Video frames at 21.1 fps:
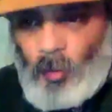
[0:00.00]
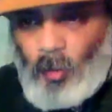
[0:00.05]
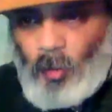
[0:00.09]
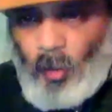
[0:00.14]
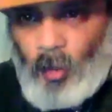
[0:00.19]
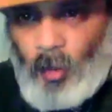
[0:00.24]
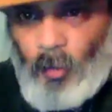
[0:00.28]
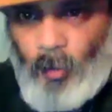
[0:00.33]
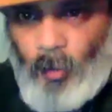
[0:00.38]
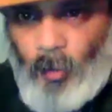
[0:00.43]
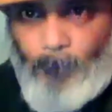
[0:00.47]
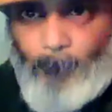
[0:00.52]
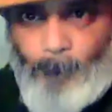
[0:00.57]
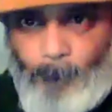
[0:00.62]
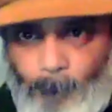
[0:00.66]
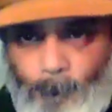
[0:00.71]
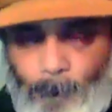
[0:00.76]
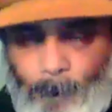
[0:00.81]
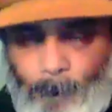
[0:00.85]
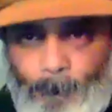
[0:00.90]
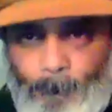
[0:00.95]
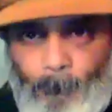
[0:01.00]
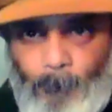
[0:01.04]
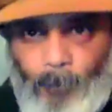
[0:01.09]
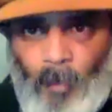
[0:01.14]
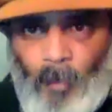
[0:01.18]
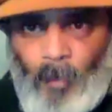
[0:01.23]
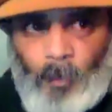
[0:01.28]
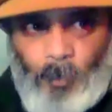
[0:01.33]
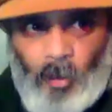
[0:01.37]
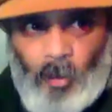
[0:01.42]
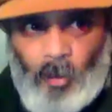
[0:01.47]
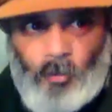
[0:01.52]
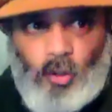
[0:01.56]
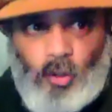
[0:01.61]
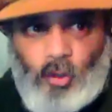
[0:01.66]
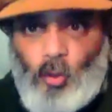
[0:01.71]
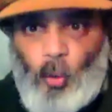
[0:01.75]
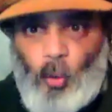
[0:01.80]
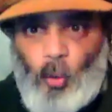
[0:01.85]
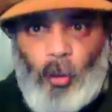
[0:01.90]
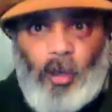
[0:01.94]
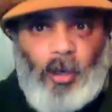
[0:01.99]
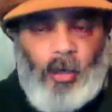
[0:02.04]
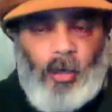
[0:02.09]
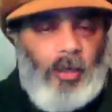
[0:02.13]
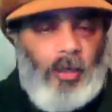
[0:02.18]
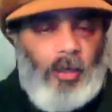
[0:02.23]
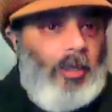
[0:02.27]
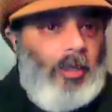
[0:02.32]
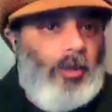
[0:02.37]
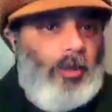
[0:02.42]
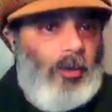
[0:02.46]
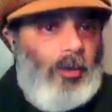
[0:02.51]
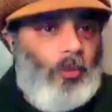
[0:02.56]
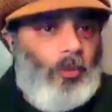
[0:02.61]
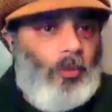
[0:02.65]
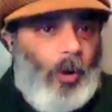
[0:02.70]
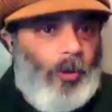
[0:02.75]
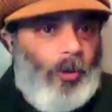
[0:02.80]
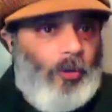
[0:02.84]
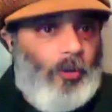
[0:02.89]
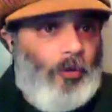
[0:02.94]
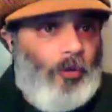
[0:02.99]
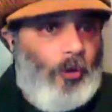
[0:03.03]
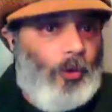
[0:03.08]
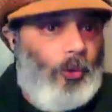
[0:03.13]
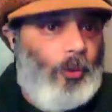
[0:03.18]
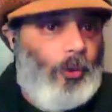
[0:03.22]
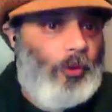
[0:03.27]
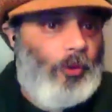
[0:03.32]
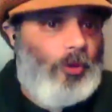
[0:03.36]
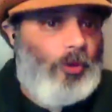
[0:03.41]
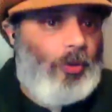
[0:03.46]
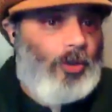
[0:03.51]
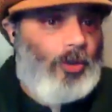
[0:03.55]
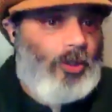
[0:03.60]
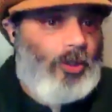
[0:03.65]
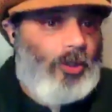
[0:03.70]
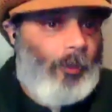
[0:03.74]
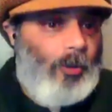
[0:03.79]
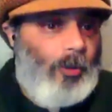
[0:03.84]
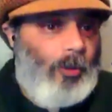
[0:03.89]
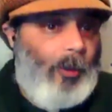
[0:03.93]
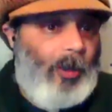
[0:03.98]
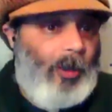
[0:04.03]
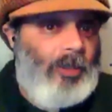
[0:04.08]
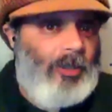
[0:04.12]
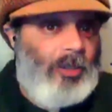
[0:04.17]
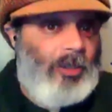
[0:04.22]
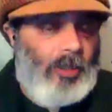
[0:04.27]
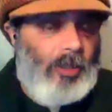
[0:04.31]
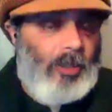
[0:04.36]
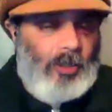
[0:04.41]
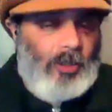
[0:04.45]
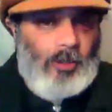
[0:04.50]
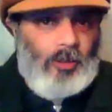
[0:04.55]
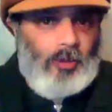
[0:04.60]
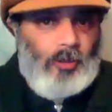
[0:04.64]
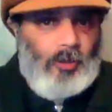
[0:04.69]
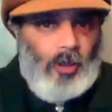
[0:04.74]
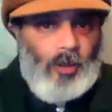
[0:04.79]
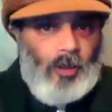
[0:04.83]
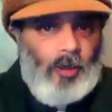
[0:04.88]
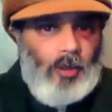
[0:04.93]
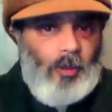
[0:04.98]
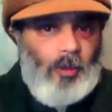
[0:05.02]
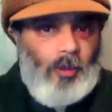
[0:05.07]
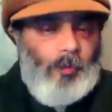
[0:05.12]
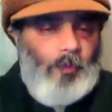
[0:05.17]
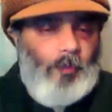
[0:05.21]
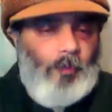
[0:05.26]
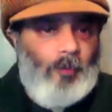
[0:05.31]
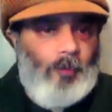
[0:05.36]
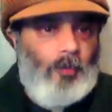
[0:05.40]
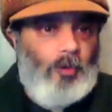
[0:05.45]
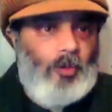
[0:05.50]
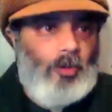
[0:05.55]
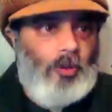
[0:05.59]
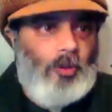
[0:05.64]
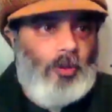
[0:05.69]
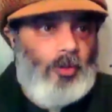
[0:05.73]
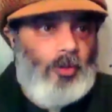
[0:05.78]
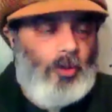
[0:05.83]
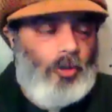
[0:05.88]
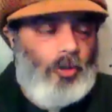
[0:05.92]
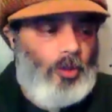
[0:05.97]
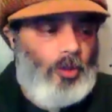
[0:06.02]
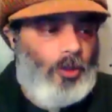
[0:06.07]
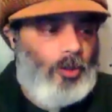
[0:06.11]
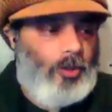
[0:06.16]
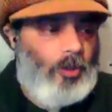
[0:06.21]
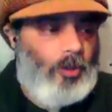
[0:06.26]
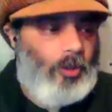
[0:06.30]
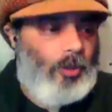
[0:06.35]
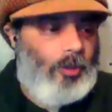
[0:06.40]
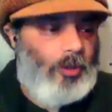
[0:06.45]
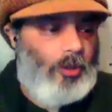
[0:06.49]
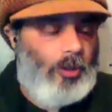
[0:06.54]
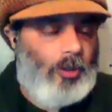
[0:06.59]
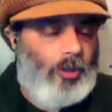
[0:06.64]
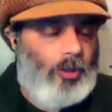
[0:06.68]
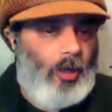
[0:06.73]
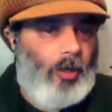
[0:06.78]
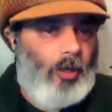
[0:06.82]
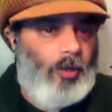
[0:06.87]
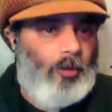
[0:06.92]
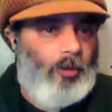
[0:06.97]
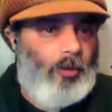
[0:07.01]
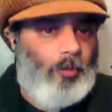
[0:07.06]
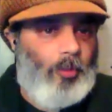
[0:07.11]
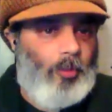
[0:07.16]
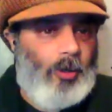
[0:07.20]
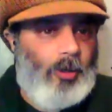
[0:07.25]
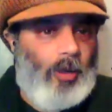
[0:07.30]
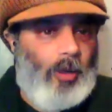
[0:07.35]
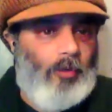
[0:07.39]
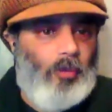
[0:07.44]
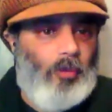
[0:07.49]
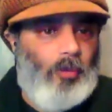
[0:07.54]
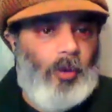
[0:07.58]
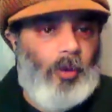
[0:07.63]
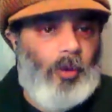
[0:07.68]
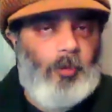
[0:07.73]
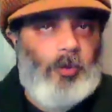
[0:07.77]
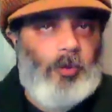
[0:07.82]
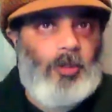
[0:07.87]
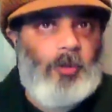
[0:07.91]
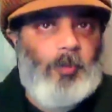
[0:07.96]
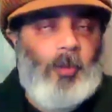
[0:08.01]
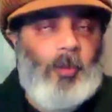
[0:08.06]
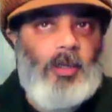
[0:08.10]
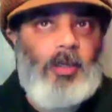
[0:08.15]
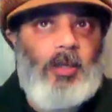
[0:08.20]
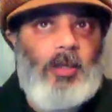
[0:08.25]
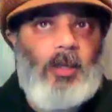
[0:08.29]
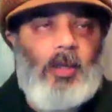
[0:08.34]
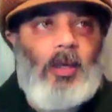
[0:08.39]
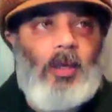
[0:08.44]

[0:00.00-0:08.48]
Um, but I'll just quickly run through some of the basics, um, just to, to kind of bring everyone up to speed.